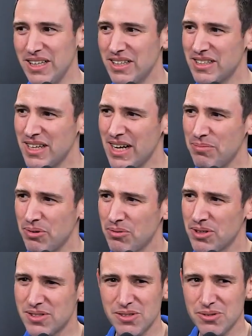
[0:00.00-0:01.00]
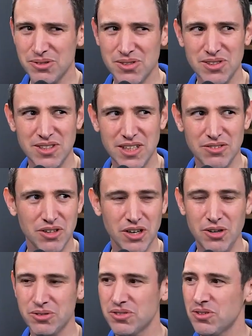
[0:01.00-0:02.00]
at the top, there was no
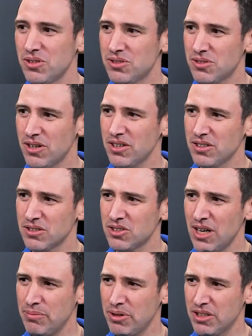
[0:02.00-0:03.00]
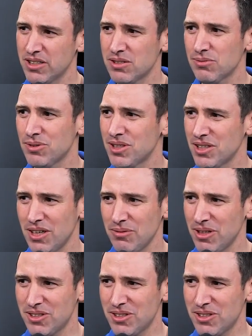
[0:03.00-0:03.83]
CTA. Start your shopping list, which I'm not